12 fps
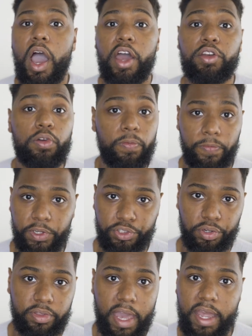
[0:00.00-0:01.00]
a new
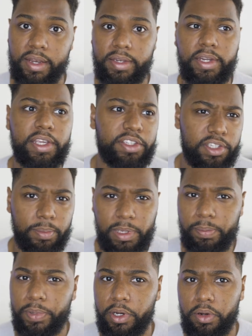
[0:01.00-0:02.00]
feature that needs to
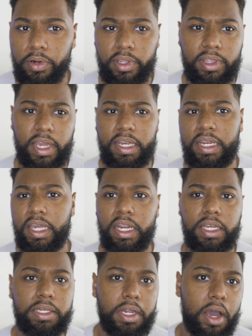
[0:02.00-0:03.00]
be built and they need
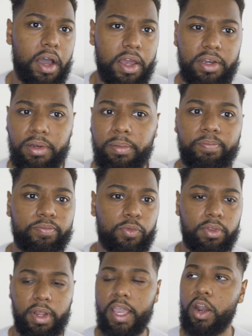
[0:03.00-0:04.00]
it done
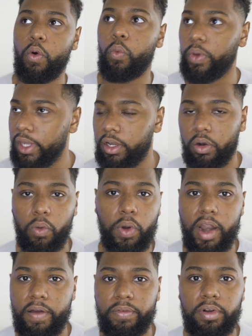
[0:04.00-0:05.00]
in a week or
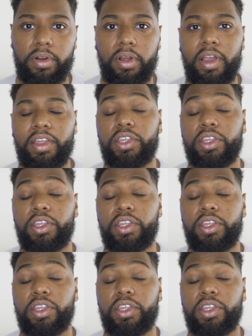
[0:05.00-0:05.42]
whatever,